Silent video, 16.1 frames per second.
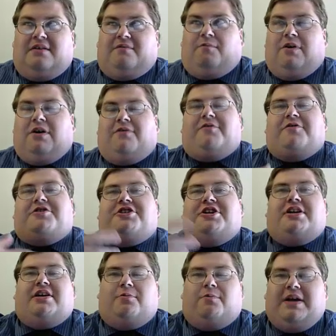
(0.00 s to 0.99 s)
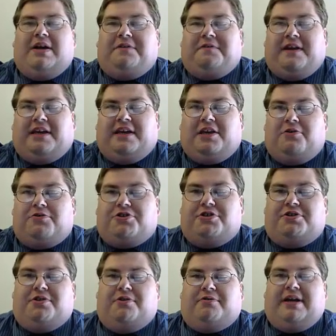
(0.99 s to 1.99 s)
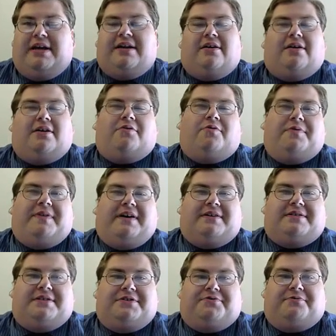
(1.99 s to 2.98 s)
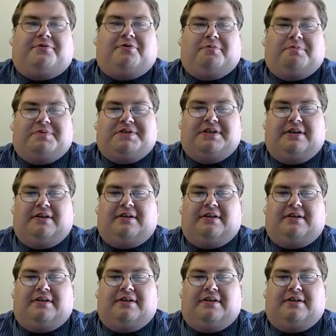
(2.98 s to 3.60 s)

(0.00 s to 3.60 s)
well, Virginia, we think you should donate 100,000 troops.